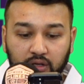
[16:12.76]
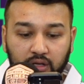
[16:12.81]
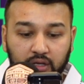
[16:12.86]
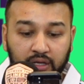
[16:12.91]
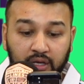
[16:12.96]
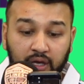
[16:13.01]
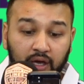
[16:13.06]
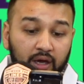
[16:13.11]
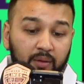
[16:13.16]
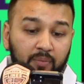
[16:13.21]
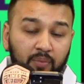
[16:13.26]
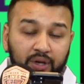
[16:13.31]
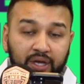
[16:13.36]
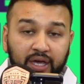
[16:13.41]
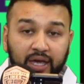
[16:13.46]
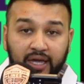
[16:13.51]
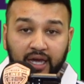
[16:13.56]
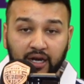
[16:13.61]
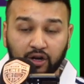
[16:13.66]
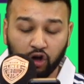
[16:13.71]
He had
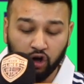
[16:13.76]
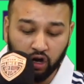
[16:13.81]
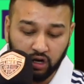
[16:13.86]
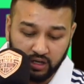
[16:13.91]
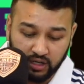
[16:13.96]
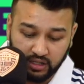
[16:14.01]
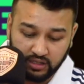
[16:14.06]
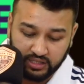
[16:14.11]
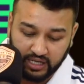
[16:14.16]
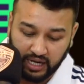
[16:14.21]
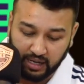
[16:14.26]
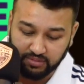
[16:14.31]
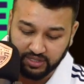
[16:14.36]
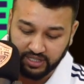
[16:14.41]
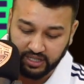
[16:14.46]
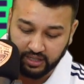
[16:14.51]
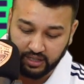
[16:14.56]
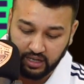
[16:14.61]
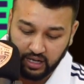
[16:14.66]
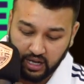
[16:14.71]
Haaland as
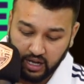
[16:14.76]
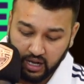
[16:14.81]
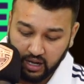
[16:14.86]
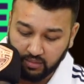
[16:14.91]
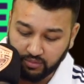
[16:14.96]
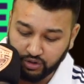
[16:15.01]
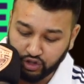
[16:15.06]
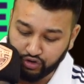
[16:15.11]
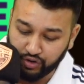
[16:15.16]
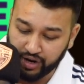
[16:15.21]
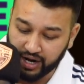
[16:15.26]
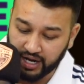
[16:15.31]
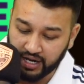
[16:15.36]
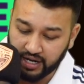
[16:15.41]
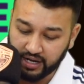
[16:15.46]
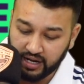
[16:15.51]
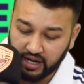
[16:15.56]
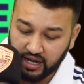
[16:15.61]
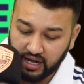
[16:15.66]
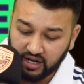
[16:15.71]
captain.
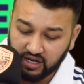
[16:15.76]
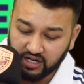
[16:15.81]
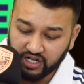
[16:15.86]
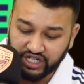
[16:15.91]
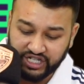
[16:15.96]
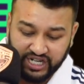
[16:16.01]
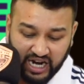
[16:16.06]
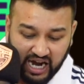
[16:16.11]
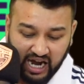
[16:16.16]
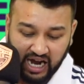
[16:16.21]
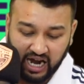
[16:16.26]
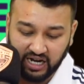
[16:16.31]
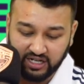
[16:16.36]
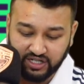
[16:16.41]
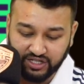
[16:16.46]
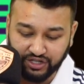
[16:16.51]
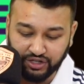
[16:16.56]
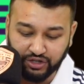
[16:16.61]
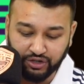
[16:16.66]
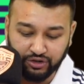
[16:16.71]
Dre, shout out
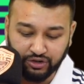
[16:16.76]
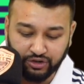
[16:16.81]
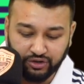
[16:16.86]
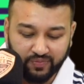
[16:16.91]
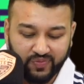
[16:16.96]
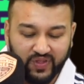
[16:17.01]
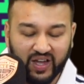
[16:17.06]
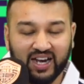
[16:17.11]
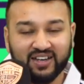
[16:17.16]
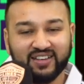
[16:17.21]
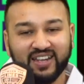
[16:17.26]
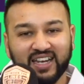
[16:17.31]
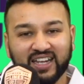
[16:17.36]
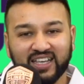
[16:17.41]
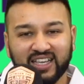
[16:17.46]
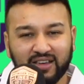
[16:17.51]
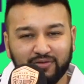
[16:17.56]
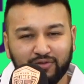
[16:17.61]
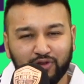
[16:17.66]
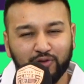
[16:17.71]
to you. I
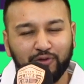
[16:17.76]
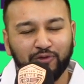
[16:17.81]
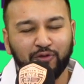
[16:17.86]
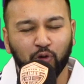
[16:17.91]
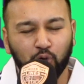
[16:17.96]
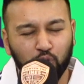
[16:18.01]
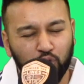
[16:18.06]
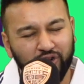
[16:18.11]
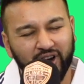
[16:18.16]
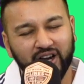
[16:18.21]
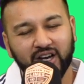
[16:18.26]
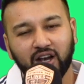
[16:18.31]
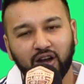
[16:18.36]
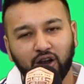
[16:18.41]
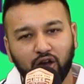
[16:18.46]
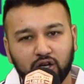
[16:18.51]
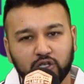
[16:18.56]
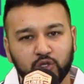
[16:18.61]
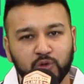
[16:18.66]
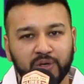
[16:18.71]
didn't give you full credit
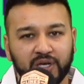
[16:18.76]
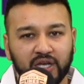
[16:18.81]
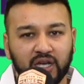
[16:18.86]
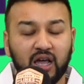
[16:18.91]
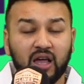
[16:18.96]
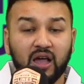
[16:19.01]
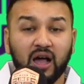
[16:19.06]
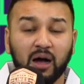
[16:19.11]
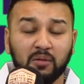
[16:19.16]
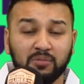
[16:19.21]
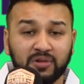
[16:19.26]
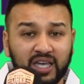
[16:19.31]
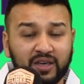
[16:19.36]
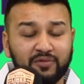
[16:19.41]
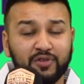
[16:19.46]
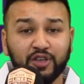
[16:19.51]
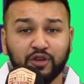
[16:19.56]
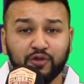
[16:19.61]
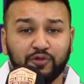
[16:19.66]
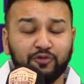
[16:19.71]
last week. I'm
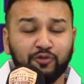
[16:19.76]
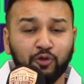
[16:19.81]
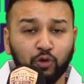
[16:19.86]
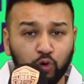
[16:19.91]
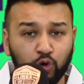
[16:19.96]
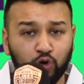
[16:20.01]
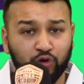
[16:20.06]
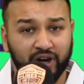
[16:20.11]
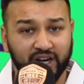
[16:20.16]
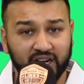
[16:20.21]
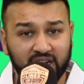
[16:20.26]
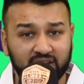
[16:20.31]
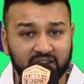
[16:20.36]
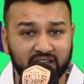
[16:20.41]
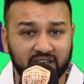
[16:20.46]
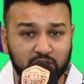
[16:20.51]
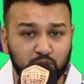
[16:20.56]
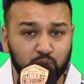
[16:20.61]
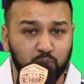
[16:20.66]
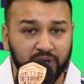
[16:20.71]
giving you full credit
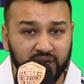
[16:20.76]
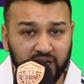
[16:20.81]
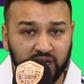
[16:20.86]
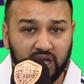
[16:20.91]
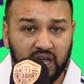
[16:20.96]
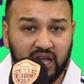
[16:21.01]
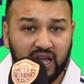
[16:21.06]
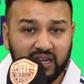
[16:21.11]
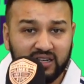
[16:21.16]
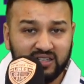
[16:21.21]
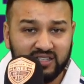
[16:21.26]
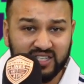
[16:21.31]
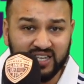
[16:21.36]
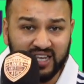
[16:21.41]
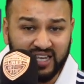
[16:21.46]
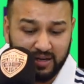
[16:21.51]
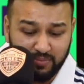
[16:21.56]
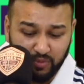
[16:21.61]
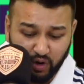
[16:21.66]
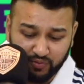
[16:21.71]
this week.
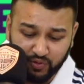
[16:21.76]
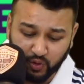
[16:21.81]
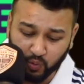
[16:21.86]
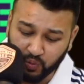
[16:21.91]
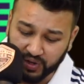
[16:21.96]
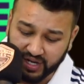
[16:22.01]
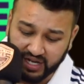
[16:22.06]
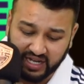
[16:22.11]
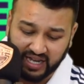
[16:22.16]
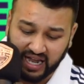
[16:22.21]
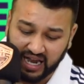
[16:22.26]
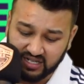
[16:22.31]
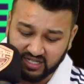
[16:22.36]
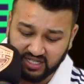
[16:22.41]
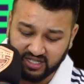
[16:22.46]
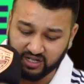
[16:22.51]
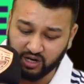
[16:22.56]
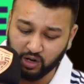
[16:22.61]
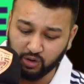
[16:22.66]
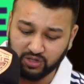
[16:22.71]
Team of the week
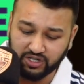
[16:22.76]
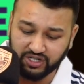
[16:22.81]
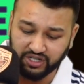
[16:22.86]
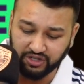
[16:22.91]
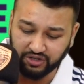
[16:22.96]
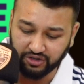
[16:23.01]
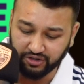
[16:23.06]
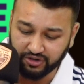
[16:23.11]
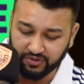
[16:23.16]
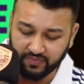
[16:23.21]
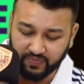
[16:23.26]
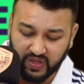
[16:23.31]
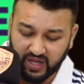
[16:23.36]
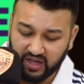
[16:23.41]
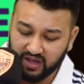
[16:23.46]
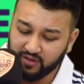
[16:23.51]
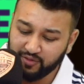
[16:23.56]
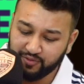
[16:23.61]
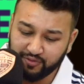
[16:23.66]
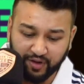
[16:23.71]
has to go to you.
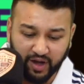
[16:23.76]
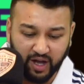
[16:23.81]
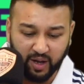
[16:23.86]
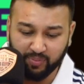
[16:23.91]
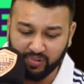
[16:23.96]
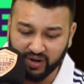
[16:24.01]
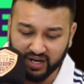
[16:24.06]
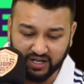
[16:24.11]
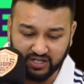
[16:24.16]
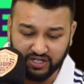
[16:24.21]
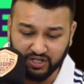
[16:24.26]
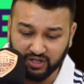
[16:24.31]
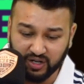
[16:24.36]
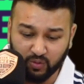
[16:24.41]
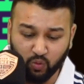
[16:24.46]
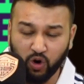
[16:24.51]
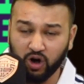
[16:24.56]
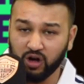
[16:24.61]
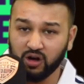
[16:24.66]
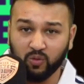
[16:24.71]
Fair play to you.
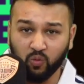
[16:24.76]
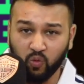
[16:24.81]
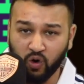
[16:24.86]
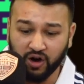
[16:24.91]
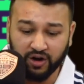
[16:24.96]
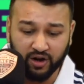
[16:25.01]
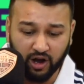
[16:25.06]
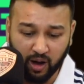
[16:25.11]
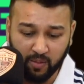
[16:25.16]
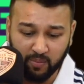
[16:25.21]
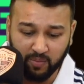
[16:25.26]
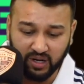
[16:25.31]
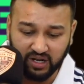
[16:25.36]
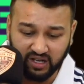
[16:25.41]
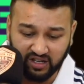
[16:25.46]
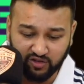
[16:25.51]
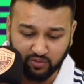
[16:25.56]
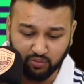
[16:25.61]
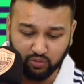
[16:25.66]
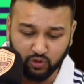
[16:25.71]
What an
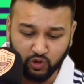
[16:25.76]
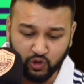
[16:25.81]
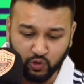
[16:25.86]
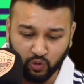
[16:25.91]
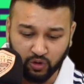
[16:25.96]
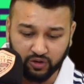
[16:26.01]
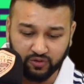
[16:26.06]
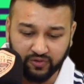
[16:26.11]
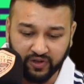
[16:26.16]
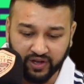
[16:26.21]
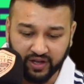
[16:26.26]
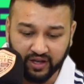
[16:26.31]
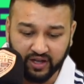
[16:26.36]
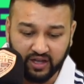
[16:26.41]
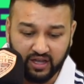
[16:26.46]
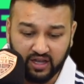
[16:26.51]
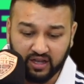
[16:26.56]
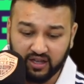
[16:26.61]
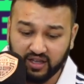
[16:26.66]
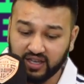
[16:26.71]
unbelievable squad there.
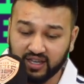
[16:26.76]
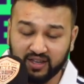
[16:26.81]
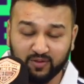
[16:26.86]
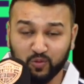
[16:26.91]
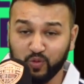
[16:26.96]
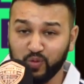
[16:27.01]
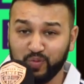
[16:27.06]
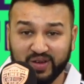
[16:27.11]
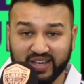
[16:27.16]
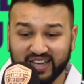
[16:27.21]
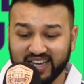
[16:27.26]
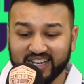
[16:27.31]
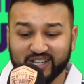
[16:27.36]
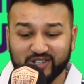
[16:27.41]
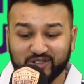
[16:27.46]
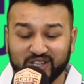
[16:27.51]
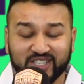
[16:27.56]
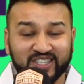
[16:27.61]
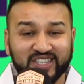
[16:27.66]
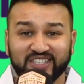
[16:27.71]
It will be
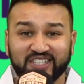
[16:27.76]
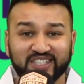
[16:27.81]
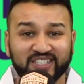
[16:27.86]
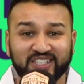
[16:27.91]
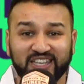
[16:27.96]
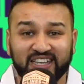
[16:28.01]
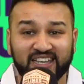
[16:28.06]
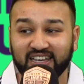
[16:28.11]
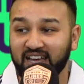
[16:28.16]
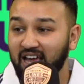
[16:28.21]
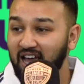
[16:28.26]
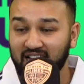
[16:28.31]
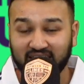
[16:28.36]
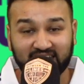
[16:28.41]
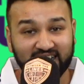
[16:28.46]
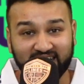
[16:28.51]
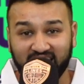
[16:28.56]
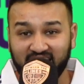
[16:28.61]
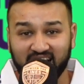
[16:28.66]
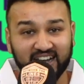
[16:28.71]
interesting to see.
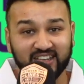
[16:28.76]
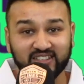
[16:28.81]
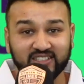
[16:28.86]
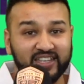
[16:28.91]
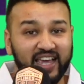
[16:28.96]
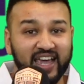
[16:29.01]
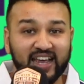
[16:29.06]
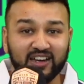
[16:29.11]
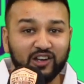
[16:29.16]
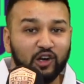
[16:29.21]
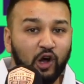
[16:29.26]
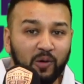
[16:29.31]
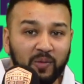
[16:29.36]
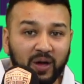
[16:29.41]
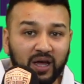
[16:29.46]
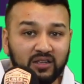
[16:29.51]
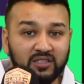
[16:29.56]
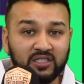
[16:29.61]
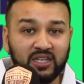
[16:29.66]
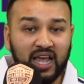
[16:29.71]
Guys, get in the
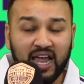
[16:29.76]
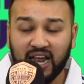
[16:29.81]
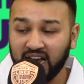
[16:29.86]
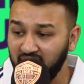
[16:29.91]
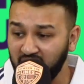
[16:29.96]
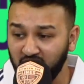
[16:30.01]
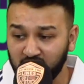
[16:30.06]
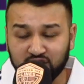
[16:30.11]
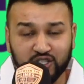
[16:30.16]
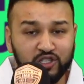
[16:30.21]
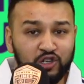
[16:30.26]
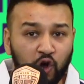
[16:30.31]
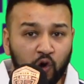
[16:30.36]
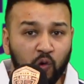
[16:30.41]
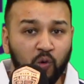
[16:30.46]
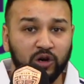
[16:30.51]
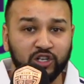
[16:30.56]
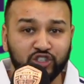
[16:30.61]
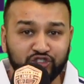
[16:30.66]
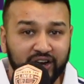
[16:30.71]
comments. Let us know
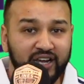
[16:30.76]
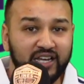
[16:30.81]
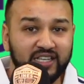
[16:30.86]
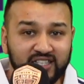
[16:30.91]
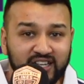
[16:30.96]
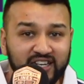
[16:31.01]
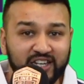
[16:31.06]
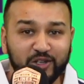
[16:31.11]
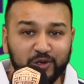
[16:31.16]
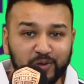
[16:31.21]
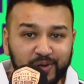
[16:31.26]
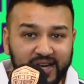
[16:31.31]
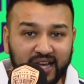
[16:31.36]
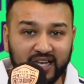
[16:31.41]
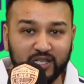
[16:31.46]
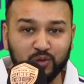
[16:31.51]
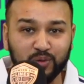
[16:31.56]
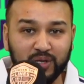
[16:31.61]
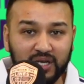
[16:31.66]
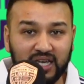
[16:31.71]
what Dre is going to do
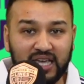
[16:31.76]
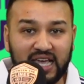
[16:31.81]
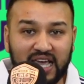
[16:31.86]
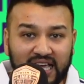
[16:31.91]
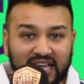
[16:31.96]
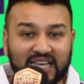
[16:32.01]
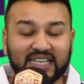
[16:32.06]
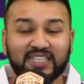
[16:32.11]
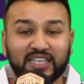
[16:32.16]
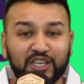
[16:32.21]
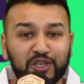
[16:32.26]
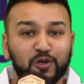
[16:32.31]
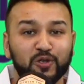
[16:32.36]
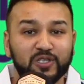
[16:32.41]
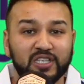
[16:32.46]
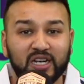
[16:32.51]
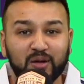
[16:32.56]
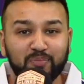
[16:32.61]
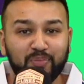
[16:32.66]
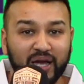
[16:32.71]
next week. Is he
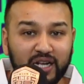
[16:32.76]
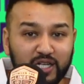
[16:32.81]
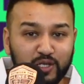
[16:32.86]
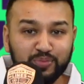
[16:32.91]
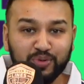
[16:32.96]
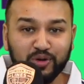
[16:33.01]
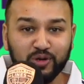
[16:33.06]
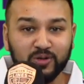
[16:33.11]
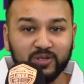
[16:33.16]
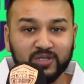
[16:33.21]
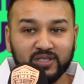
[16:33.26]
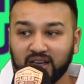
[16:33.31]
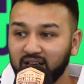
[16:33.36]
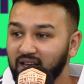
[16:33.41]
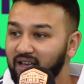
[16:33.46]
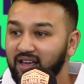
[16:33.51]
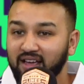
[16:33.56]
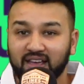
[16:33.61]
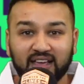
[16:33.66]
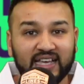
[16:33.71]
using the bench boost?
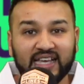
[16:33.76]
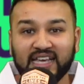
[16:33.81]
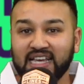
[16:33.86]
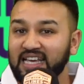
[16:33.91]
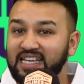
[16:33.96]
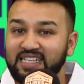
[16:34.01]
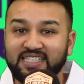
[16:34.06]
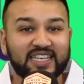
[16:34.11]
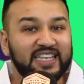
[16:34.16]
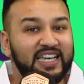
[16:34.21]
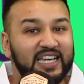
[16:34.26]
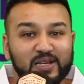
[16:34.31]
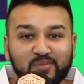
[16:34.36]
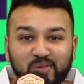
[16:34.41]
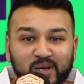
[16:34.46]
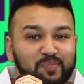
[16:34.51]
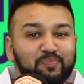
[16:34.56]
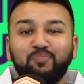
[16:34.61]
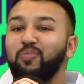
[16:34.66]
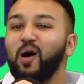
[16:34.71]
Is he going to
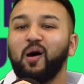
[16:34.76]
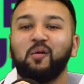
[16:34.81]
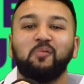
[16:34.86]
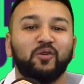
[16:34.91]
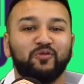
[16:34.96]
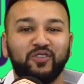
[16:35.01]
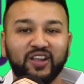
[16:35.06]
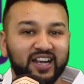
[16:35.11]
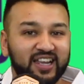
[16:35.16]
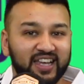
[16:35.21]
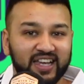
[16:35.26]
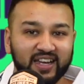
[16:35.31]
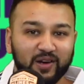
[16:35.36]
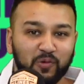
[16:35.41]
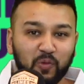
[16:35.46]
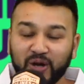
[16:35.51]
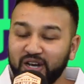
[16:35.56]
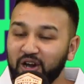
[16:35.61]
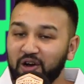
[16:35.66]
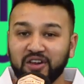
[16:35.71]
be bottom of the league?
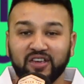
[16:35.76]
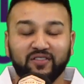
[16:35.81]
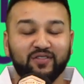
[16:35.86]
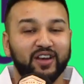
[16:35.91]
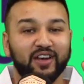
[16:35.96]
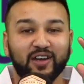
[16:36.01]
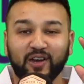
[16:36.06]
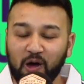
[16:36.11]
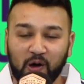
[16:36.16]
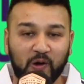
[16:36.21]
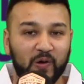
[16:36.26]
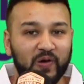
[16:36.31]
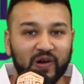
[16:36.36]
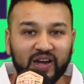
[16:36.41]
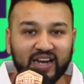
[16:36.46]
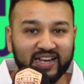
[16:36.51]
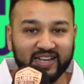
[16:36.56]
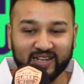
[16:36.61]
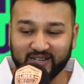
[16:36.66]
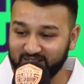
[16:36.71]
We don't even know.
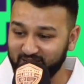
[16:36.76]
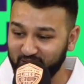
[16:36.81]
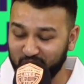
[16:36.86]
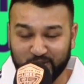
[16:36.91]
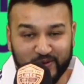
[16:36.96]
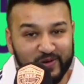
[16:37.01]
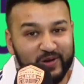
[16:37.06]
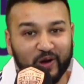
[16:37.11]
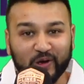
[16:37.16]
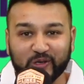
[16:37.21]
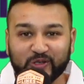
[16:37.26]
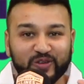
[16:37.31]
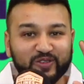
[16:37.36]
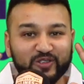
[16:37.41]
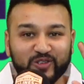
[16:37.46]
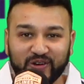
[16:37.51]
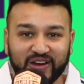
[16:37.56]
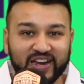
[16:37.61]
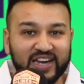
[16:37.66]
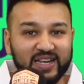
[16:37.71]
Who knows with
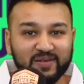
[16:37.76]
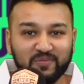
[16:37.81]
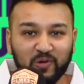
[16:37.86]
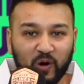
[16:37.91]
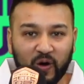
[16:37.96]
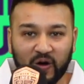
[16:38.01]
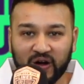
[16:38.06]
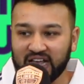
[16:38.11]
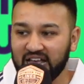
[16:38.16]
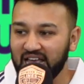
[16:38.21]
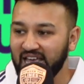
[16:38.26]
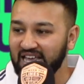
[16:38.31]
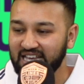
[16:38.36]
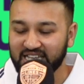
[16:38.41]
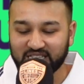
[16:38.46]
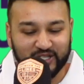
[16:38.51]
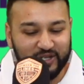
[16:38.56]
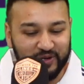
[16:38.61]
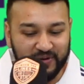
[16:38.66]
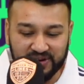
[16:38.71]
Dre anymore?
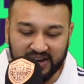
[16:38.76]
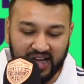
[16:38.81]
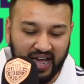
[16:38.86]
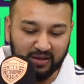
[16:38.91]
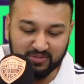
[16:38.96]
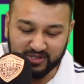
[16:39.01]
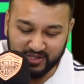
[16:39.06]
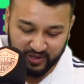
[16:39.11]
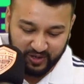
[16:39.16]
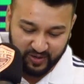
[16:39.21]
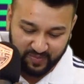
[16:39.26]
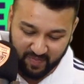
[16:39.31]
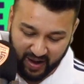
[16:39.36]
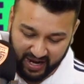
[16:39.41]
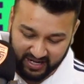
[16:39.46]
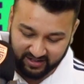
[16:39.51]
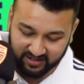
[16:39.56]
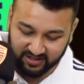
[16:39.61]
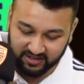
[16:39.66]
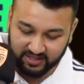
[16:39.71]
He's doing the absolute
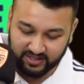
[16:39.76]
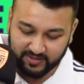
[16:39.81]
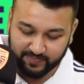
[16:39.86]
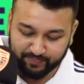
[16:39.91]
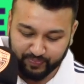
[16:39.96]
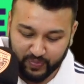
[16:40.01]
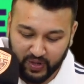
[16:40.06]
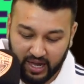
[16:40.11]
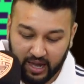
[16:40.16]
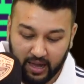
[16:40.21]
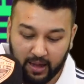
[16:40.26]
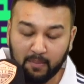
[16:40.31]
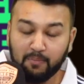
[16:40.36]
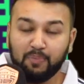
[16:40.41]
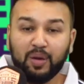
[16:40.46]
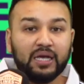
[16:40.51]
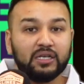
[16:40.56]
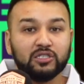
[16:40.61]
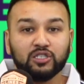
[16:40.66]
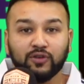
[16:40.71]
madness.
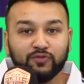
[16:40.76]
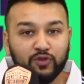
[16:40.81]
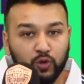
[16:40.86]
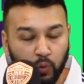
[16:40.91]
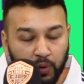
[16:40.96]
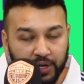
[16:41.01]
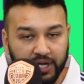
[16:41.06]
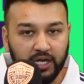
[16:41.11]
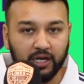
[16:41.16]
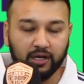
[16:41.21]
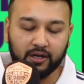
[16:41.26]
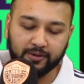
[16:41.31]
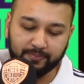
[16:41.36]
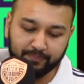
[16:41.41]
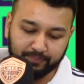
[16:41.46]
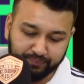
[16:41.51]
Picks of the week